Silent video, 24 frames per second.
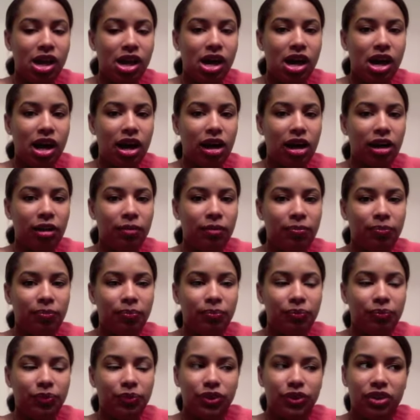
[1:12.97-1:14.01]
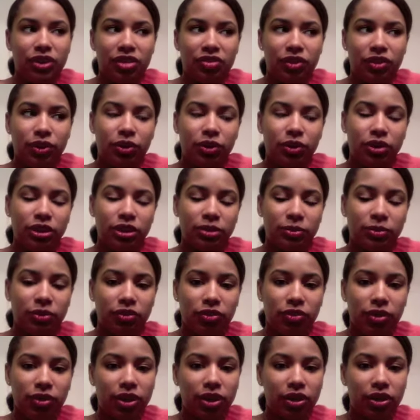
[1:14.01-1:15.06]
you never noticed
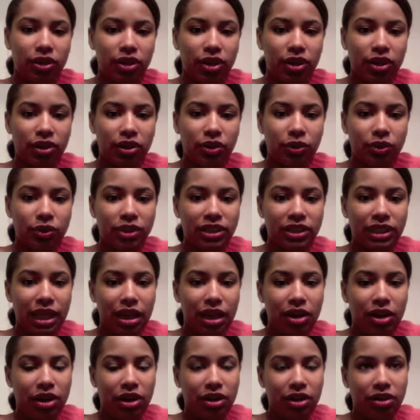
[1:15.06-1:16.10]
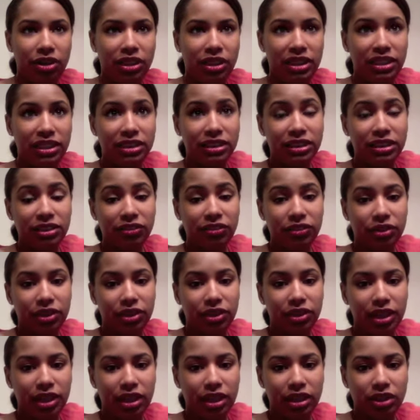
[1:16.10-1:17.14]
before. You're going to notice that your hair needs different
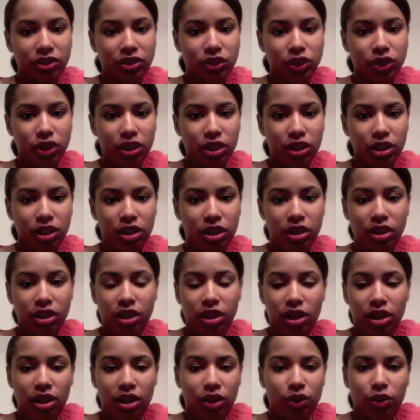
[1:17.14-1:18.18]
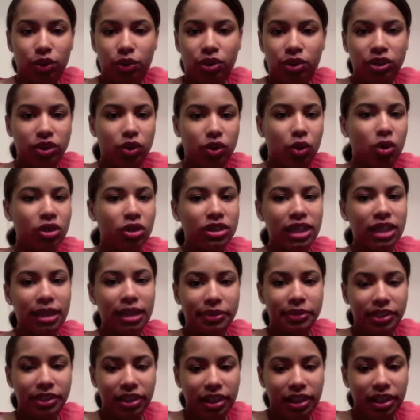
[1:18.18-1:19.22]
things. You're going to notice all
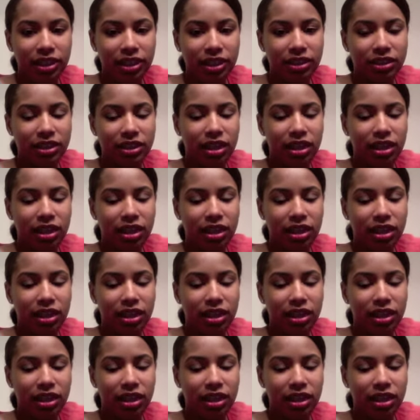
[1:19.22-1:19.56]
types of things.